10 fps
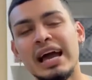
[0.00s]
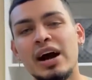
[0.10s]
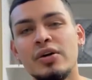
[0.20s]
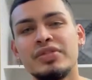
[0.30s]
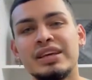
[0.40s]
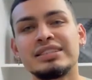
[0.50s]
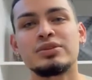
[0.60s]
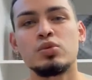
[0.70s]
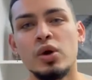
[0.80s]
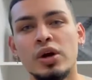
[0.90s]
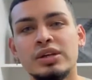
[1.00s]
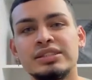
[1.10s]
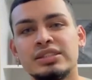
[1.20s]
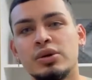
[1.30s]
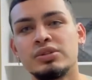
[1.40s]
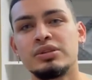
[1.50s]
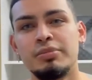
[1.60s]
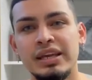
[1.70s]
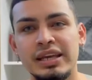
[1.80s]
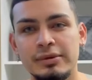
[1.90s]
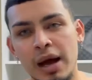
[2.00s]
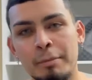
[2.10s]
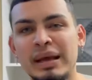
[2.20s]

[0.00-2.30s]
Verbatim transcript: How this works is going to be,